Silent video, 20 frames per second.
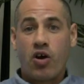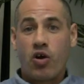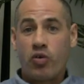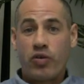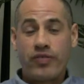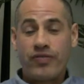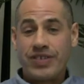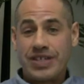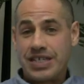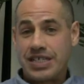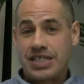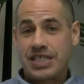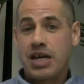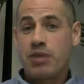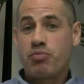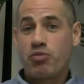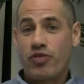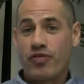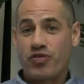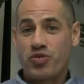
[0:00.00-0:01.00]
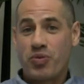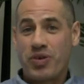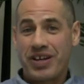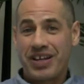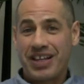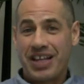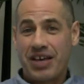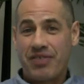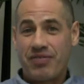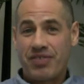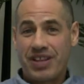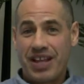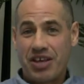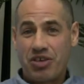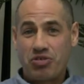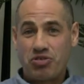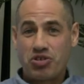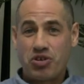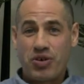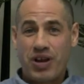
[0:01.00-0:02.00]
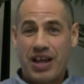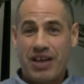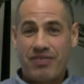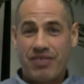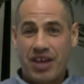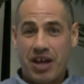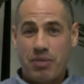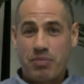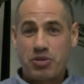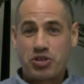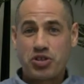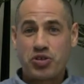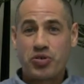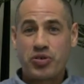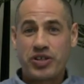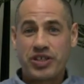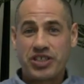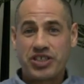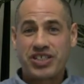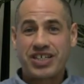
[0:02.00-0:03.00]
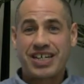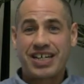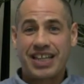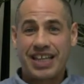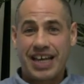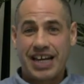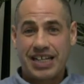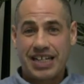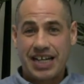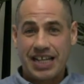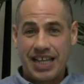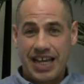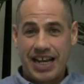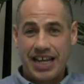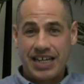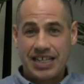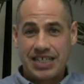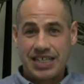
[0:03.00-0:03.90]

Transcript: or even December of 2011 that you don't have the opportunity to collect on that